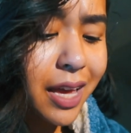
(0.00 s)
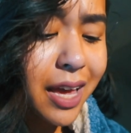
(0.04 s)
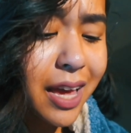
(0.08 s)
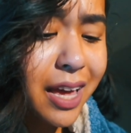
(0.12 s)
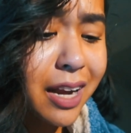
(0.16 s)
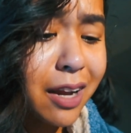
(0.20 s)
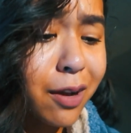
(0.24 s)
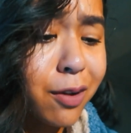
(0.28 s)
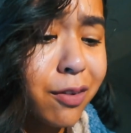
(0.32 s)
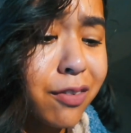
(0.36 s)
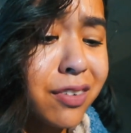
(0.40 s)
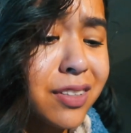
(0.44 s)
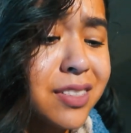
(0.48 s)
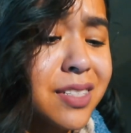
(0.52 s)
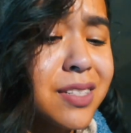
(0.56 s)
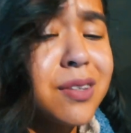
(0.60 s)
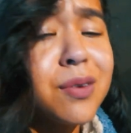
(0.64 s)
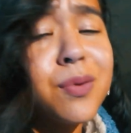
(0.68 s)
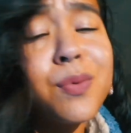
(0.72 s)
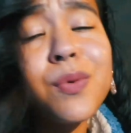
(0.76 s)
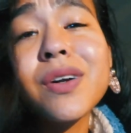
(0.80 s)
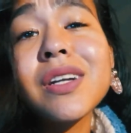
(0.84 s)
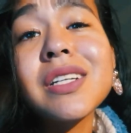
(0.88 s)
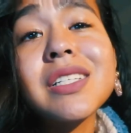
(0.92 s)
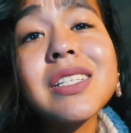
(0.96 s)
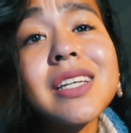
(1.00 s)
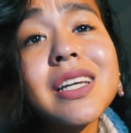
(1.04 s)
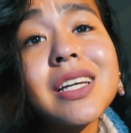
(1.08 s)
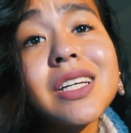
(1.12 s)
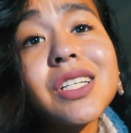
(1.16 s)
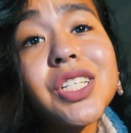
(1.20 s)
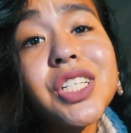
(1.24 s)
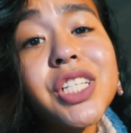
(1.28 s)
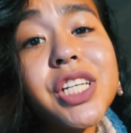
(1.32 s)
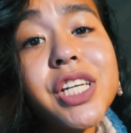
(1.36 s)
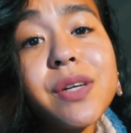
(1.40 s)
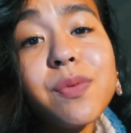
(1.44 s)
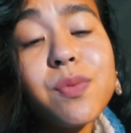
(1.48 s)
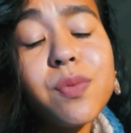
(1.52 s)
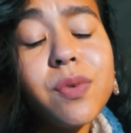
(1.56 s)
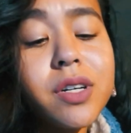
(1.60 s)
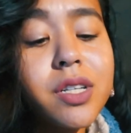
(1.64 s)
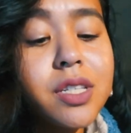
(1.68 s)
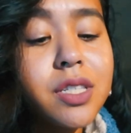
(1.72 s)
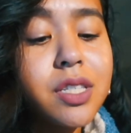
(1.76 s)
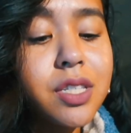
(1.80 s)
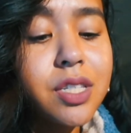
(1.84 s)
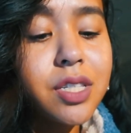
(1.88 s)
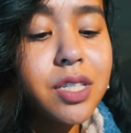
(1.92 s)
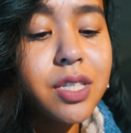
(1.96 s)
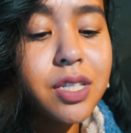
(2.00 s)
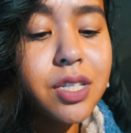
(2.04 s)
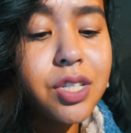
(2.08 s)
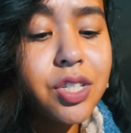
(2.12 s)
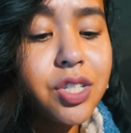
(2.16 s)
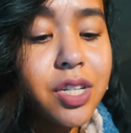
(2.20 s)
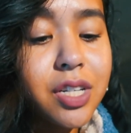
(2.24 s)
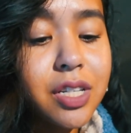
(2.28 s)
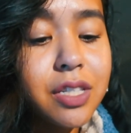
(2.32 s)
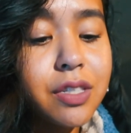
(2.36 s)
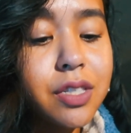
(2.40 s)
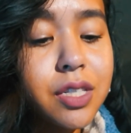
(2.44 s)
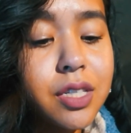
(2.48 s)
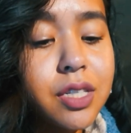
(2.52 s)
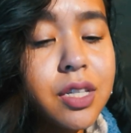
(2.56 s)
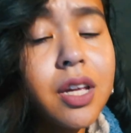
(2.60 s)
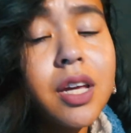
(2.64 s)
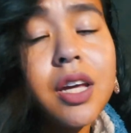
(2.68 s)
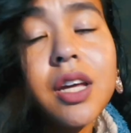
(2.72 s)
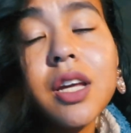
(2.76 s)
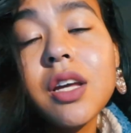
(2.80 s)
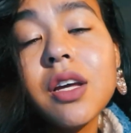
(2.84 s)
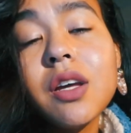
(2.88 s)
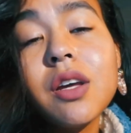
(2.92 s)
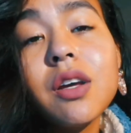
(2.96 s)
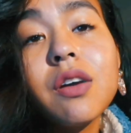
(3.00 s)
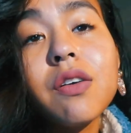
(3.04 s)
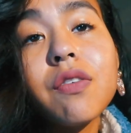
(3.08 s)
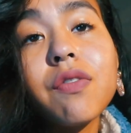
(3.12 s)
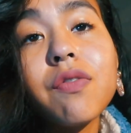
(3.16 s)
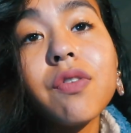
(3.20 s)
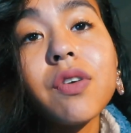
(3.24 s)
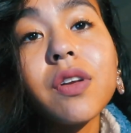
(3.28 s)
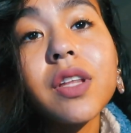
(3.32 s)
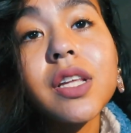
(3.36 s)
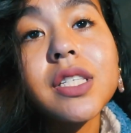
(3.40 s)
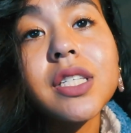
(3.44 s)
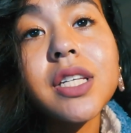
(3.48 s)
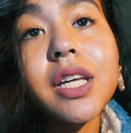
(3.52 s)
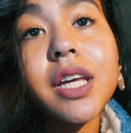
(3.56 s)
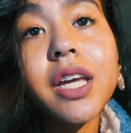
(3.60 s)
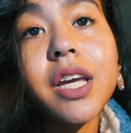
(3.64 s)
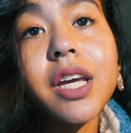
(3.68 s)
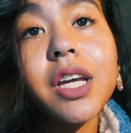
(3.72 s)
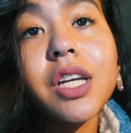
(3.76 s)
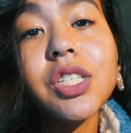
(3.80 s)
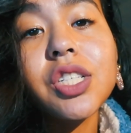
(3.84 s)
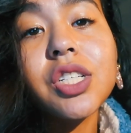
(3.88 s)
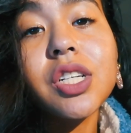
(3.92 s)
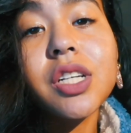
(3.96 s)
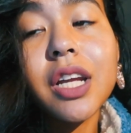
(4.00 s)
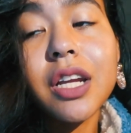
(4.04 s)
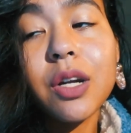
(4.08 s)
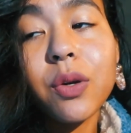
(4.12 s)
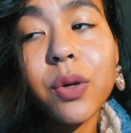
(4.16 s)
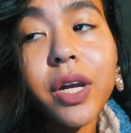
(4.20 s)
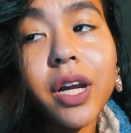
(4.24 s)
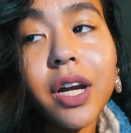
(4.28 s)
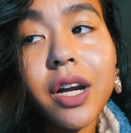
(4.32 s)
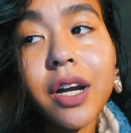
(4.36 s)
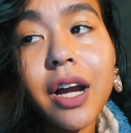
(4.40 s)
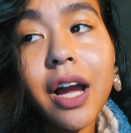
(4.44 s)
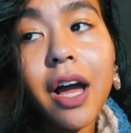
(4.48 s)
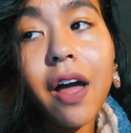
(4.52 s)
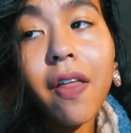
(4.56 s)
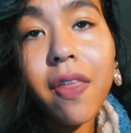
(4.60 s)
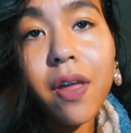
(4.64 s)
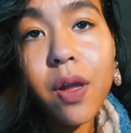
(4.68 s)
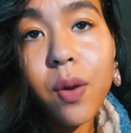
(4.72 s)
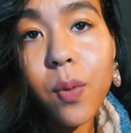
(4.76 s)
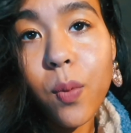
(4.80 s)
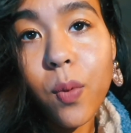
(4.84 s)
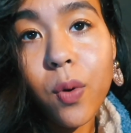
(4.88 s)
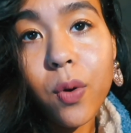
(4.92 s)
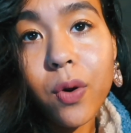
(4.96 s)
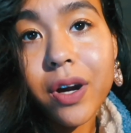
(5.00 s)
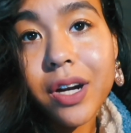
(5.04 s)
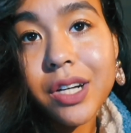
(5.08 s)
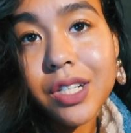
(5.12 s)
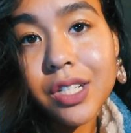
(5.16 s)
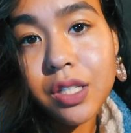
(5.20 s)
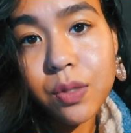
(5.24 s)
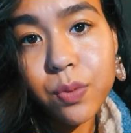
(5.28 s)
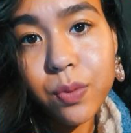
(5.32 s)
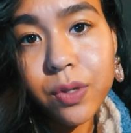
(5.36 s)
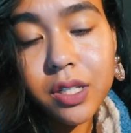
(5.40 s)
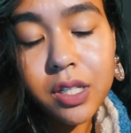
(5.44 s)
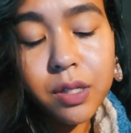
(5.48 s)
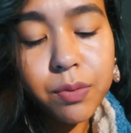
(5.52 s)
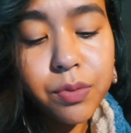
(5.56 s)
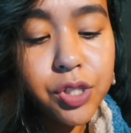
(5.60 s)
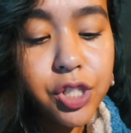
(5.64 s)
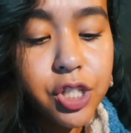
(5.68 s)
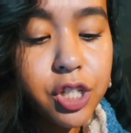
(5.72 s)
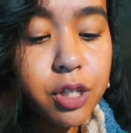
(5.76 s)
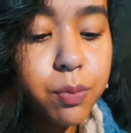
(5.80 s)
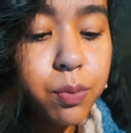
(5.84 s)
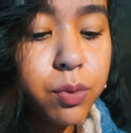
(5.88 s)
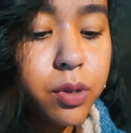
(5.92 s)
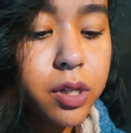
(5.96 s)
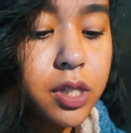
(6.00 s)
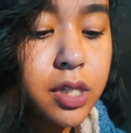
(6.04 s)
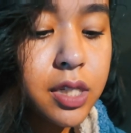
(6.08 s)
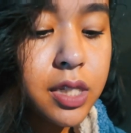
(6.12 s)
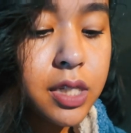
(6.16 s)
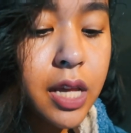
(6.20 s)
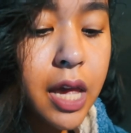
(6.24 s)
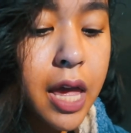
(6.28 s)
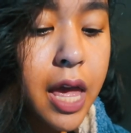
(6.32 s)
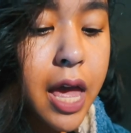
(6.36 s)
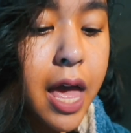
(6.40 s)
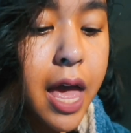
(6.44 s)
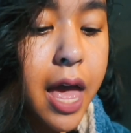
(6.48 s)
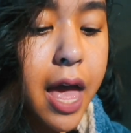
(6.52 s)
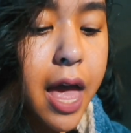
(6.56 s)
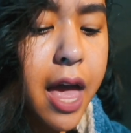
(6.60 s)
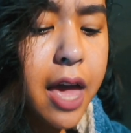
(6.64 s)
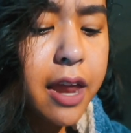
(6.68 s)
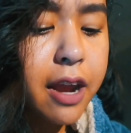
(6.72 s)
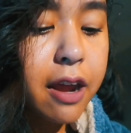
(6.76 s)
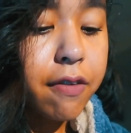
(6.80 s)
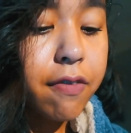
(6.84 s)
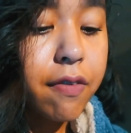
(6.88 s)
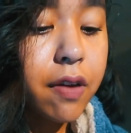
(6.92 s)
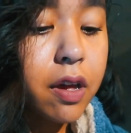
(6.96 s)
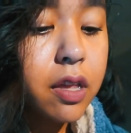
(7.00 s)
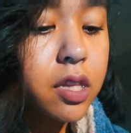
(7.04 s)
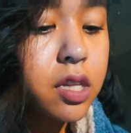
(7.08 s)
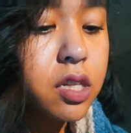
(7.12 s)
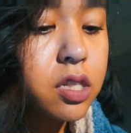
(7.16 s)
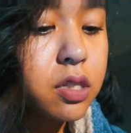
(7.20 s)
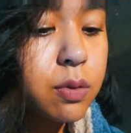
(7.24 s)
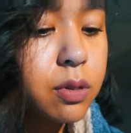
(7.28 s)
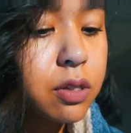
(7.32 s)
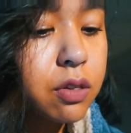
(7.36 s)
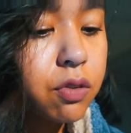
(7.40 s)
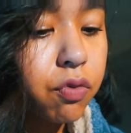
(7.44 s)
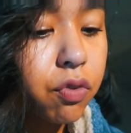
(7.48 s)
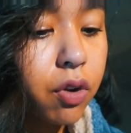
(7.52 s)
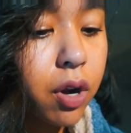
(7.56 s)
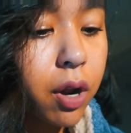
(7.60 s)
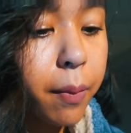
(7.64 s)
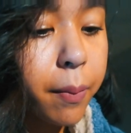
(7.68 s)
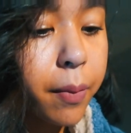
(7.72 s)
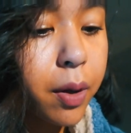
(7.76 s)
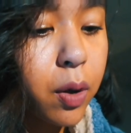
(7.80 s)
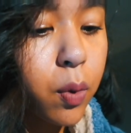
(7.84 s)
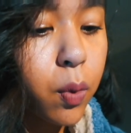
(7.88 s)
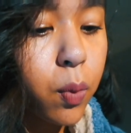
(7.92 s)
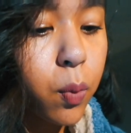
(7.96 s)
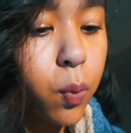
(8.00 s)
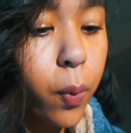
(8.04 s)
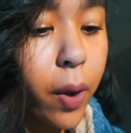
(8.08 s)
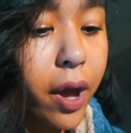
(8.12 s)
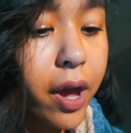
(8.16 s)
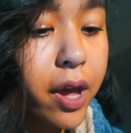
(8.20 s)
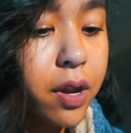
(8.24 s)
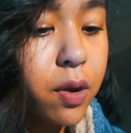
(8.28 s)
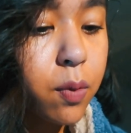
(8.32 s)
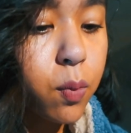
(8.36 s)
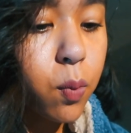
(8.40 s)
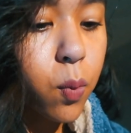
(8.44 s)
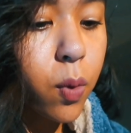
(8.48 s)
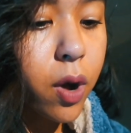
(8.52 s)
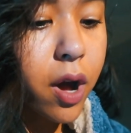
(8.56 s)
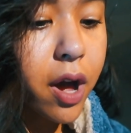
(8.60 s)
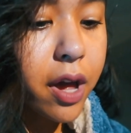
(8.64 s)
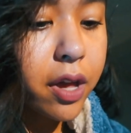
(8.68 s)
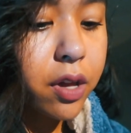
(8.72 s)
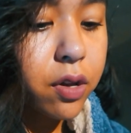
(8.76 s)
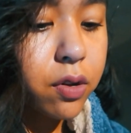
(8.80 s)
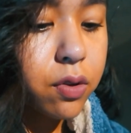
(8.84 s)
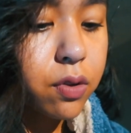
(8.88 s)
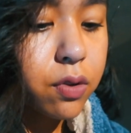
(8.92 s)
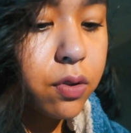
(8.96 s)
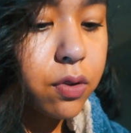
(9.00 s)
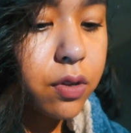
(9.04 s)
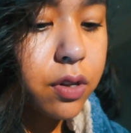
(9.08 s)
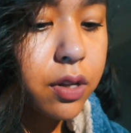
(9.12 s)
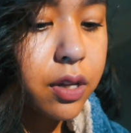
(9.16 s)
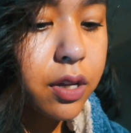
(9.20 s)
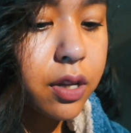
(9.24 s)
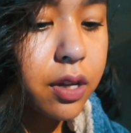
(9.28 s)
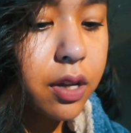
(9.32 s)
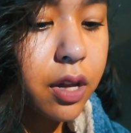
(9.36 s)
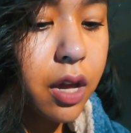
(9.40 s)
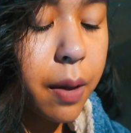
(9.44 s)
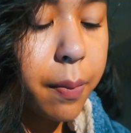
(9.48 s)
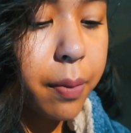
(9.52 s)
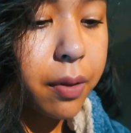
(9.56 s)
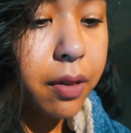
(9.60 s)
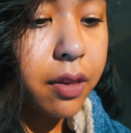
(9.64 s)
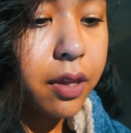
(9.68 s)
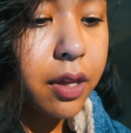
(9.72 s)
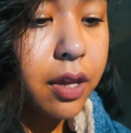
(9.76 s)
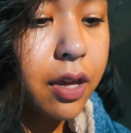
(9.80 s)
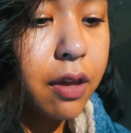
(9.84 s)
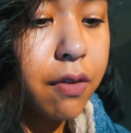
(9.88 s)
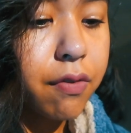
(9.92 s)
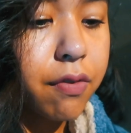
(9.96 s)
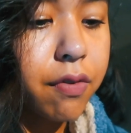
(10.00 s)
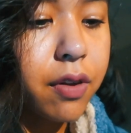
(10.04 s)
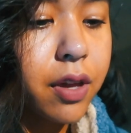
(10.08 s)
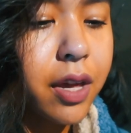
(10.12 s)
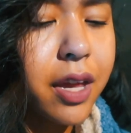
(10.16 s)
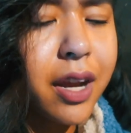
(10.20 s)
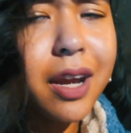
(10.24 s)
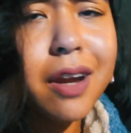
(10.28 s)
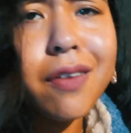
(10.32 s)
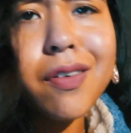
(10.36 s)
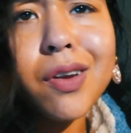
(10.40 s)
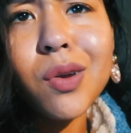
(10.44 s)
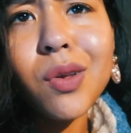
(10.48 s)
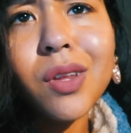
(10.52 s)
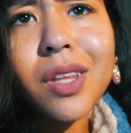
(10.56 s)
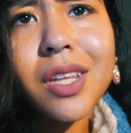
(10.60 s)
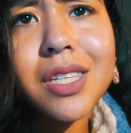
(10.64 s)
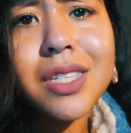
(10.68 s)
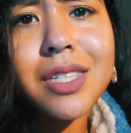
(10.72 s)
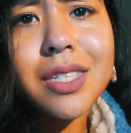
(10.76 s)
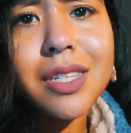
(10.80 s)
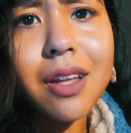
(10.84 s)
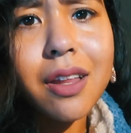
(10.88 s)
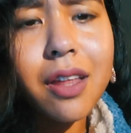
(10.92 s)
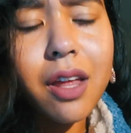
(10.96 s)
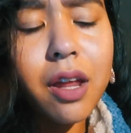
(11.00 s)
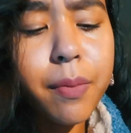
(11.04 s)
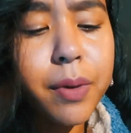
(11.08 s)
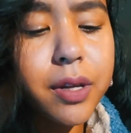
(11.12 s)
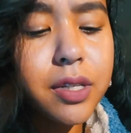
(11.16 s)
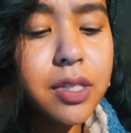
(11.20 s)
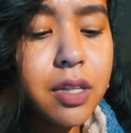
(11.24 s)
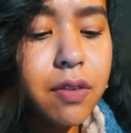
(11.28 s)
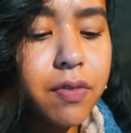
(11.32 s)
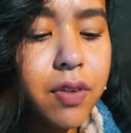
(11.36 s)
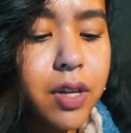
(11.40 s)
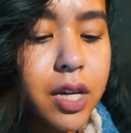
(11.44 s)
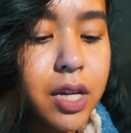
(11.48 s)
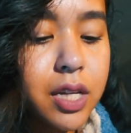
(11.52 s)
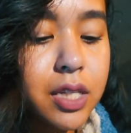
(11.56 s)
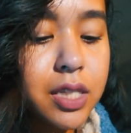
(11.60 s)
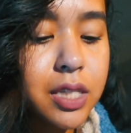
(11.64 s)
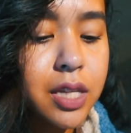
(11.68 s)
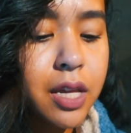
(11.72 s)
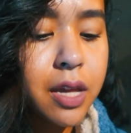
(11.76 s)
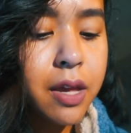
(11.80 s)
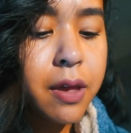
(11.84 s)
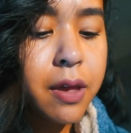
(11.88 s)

And I still wanted to get cheap ones just for this occasion. I don't care how they wore, I just wanted some cheap ones. And I found these ones from Wet and Wild, I believe. And I didn't even know they sell that at my CVS.